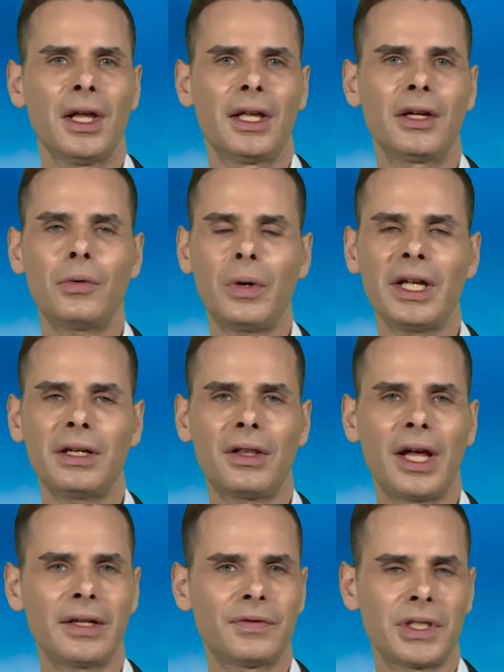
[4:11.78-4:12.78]
in quite a
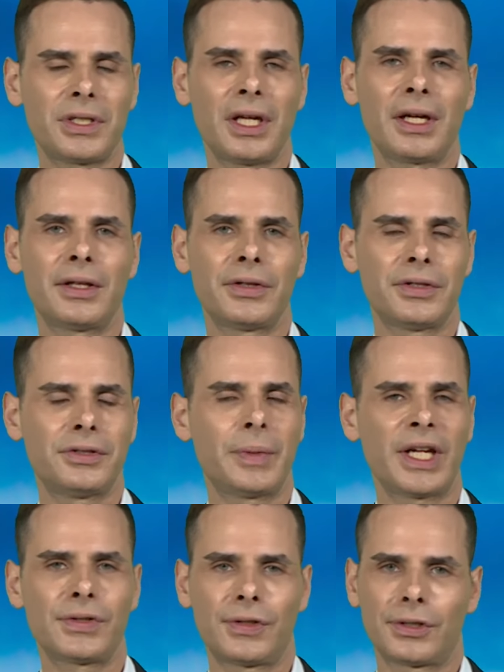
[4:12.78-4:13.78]
lot of detail in the
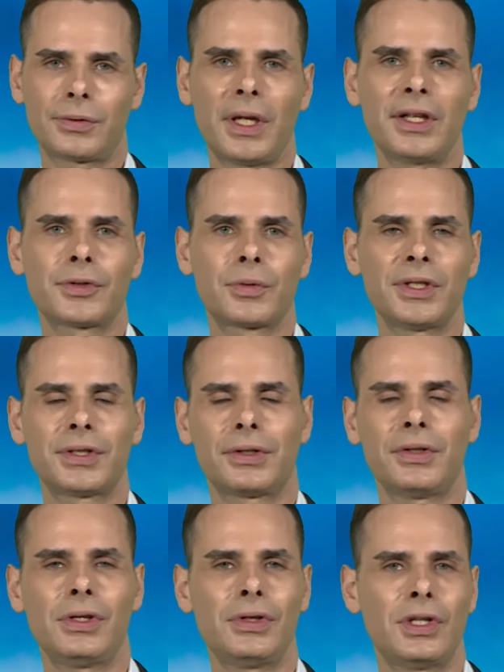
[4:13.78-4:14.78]
domestic as well as
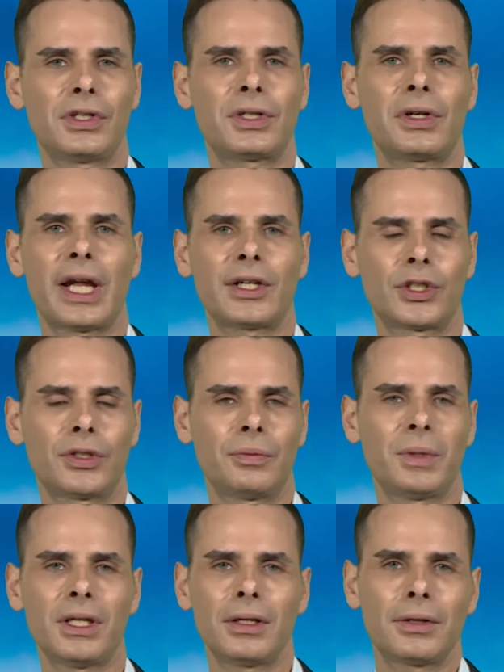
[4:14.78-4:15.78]
recently in the international
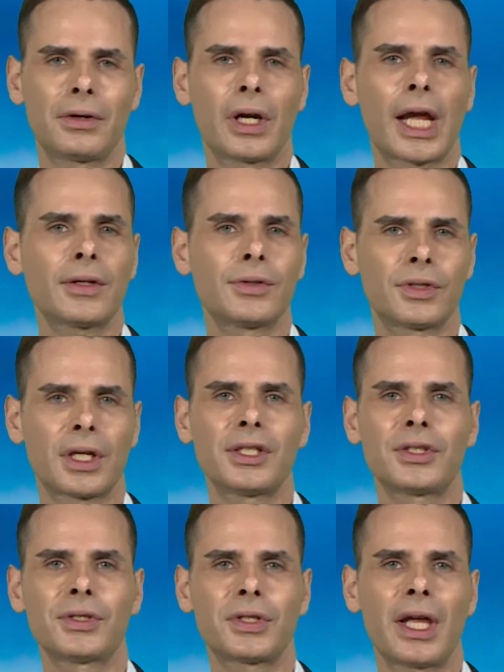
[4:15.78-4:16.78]
media, there are
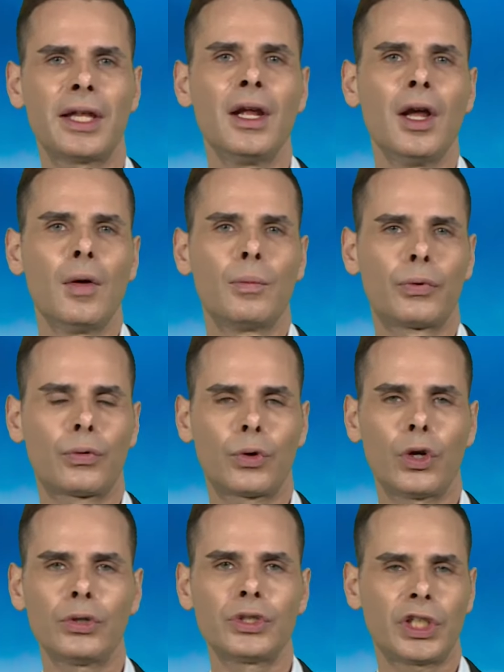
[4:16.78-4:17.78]
accusations that
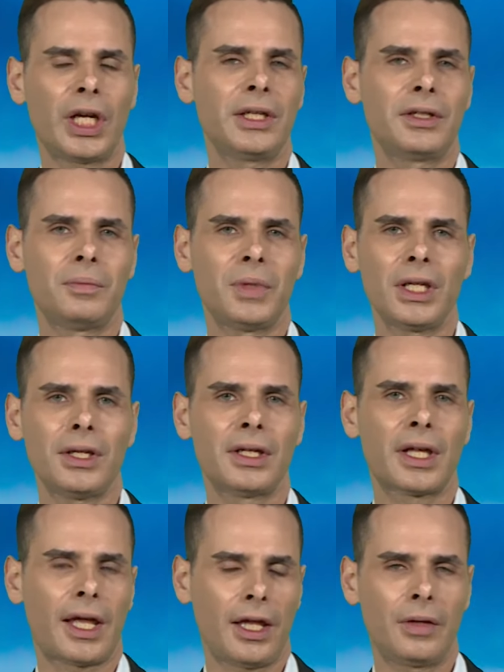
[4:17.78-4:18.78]
pro-China
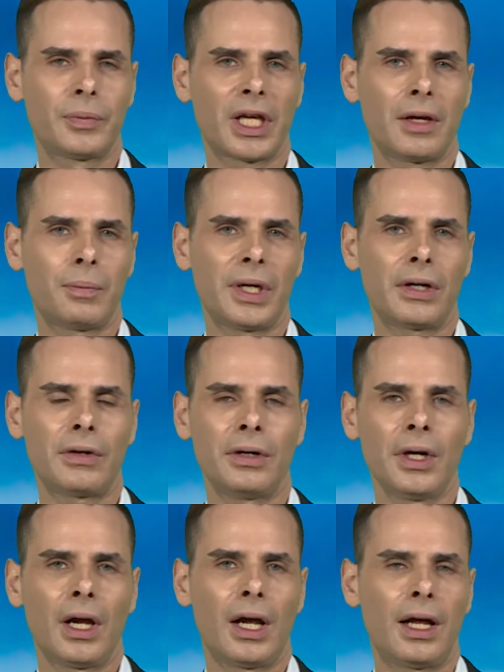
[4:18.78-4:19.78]
media helped get Mayor
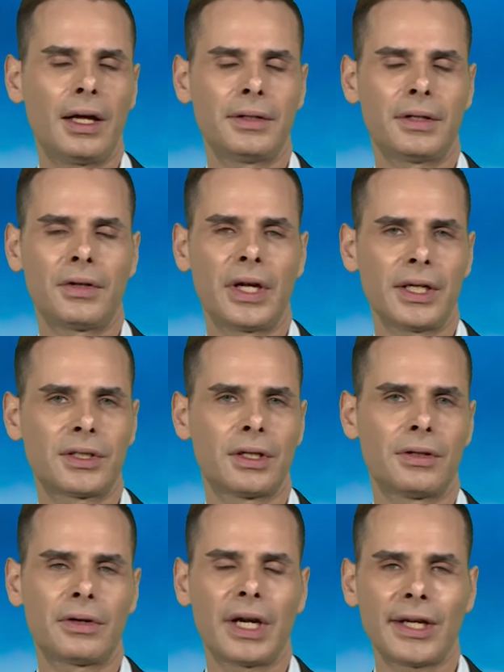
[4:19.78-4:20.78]
Han
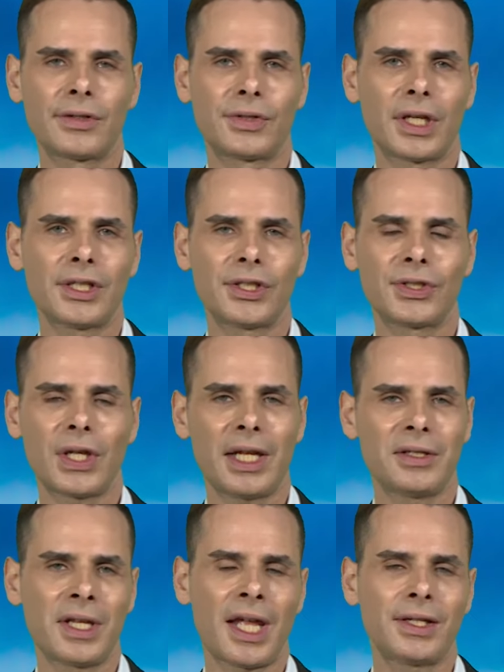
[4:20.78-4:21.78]
elected. There are accusations
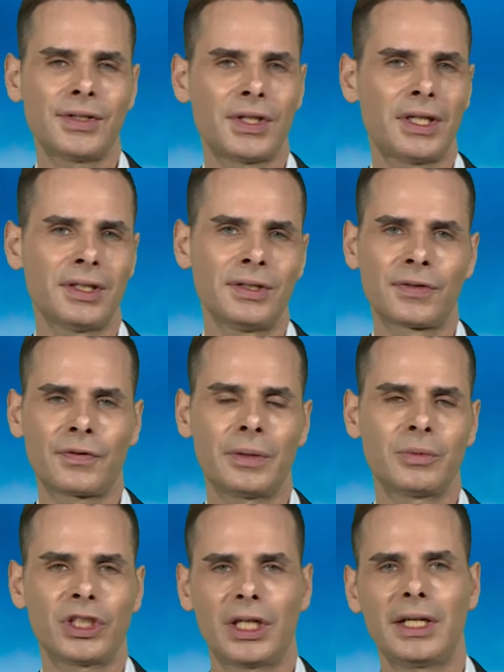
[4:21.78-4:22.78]
that netizens
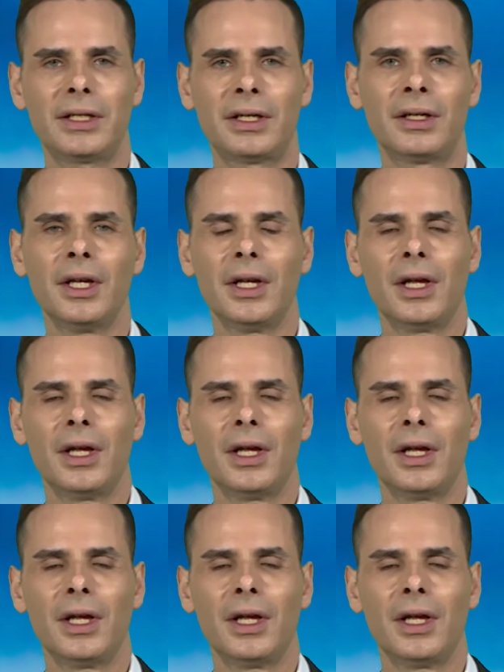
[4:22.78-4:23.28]
from China